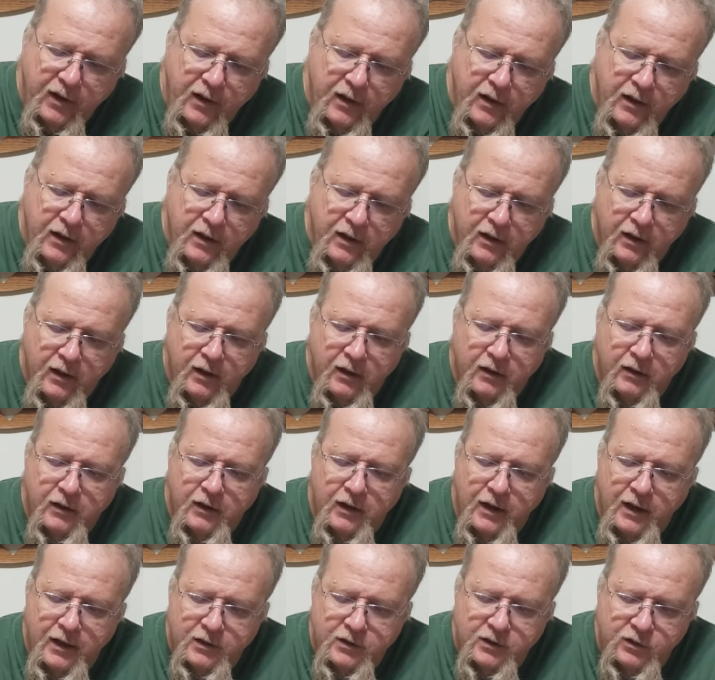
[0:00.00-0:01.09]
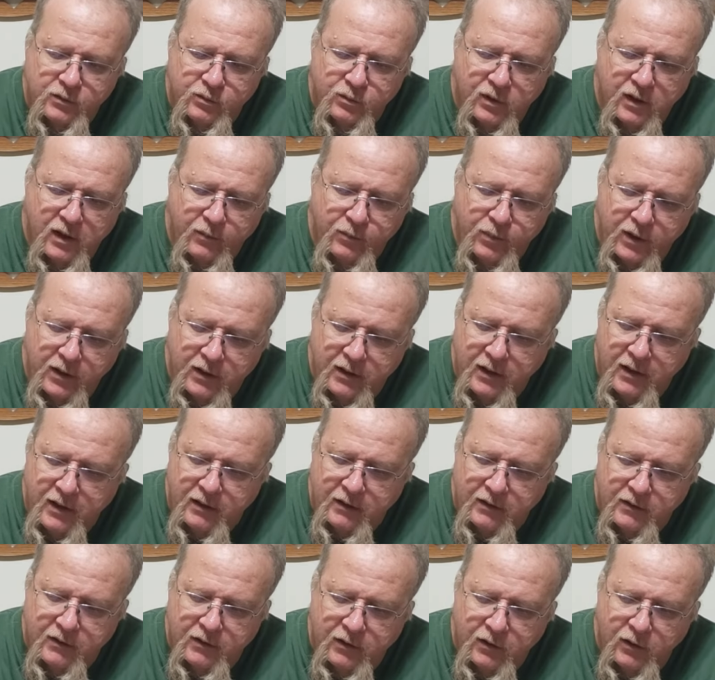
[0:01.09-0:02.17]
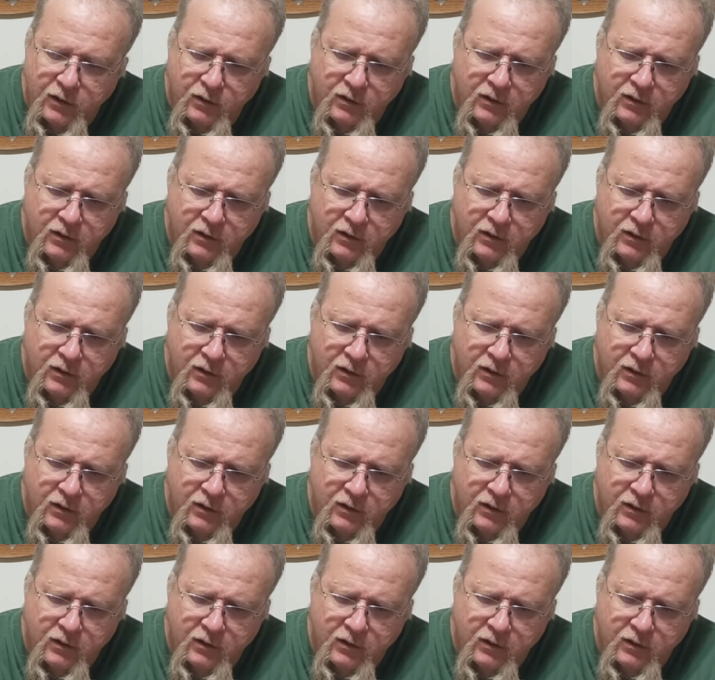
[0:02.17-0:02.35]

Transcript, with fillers: And last is one I picked out to go